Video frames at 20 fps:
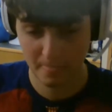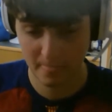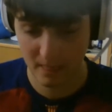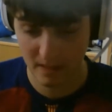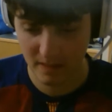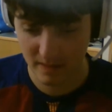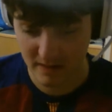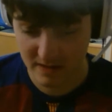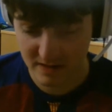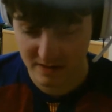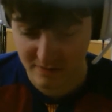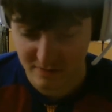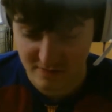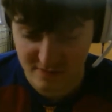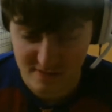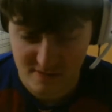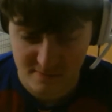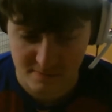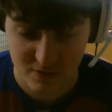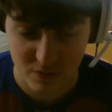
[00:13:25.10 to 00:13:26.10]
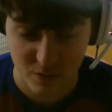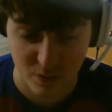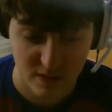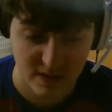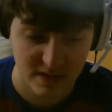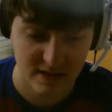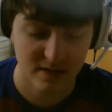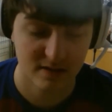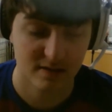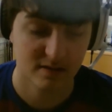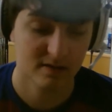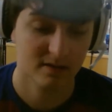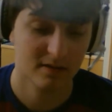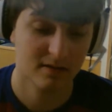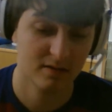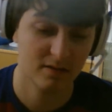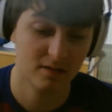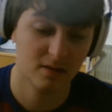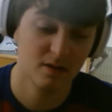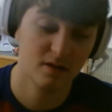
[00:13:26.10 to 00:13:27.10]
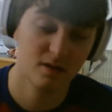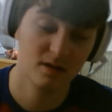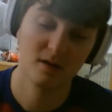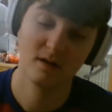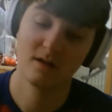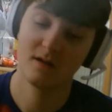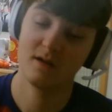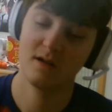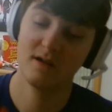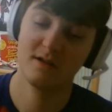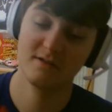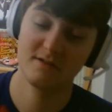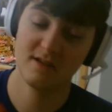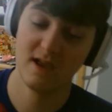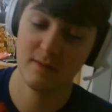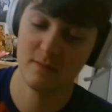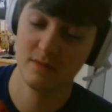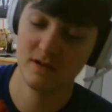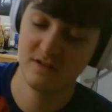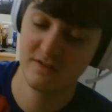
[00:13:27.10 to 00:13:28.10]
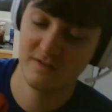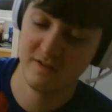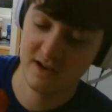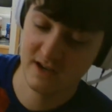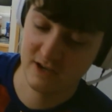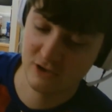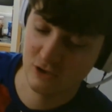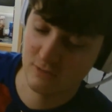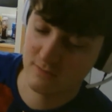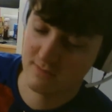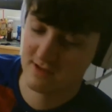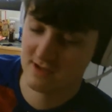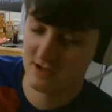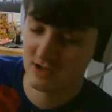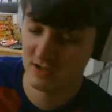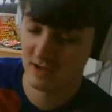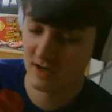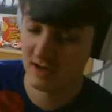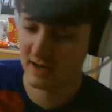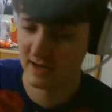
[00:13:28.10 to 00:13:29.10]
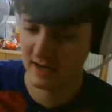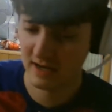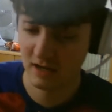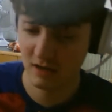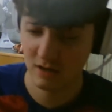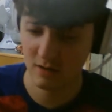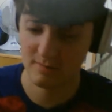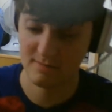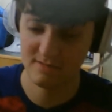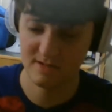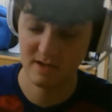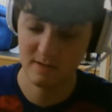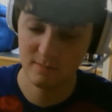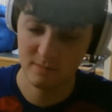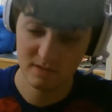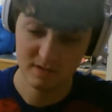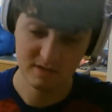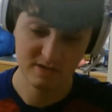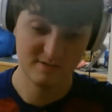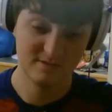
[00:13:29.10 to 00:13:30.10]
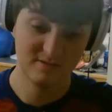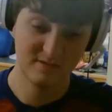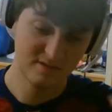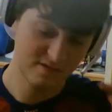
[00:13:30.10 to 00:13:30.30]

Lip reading: The difference between a statement of financial position and an income statement is